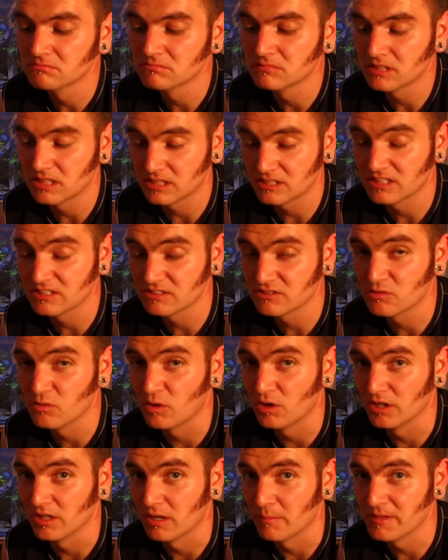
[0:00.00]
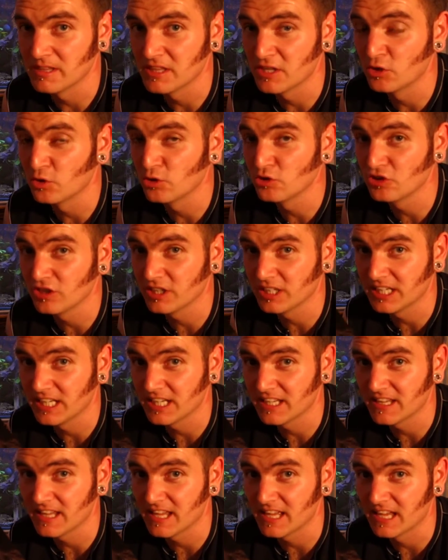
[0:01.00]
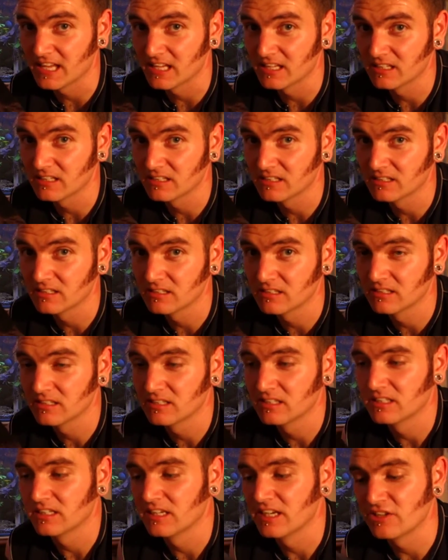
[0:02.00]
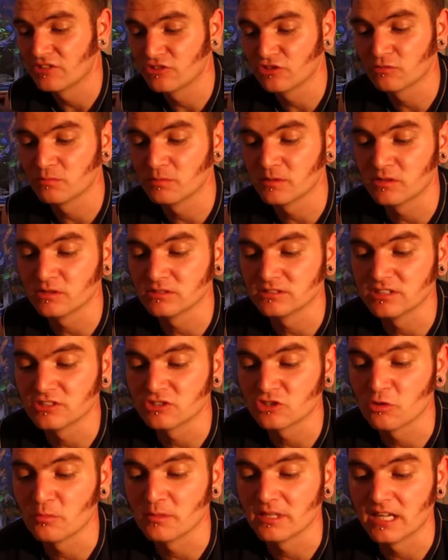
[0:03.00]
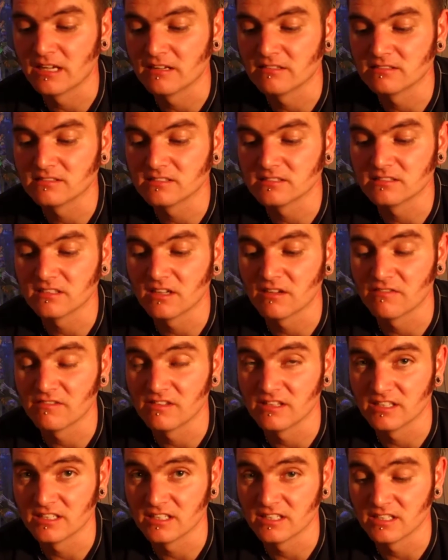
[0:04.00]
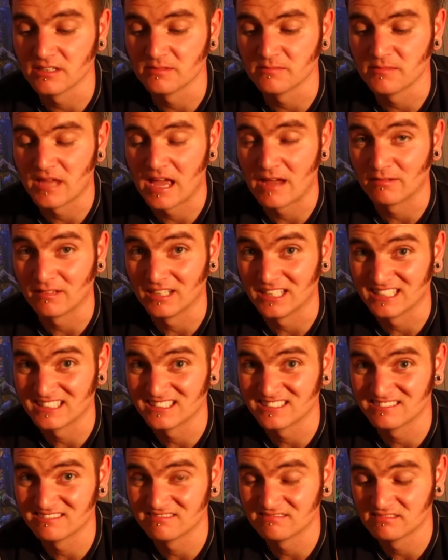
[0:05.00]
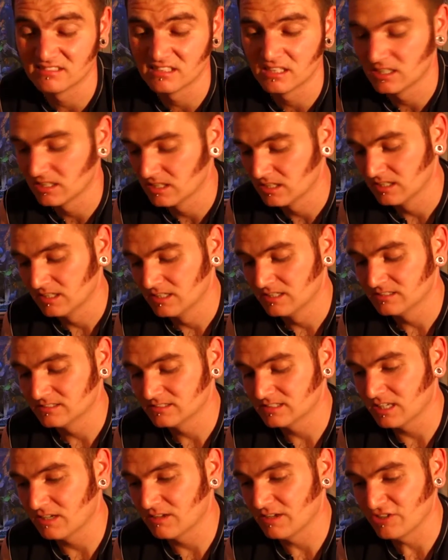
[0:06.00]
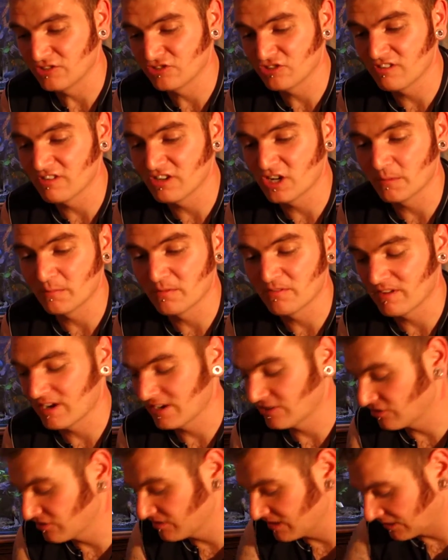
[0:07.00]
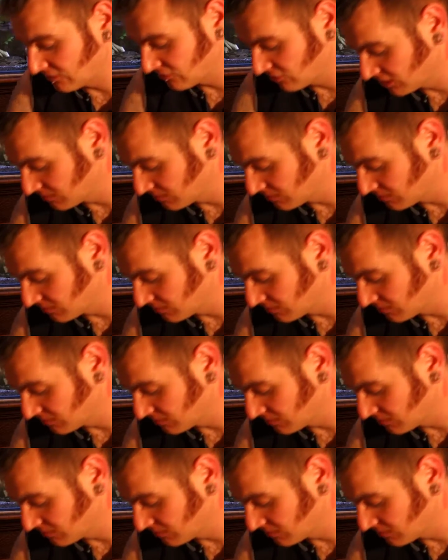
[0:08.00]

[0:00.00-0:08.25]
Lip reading: that is quiet. I mean, the noise you can hear there, just because it's coming out of the outlet. So during operation that's going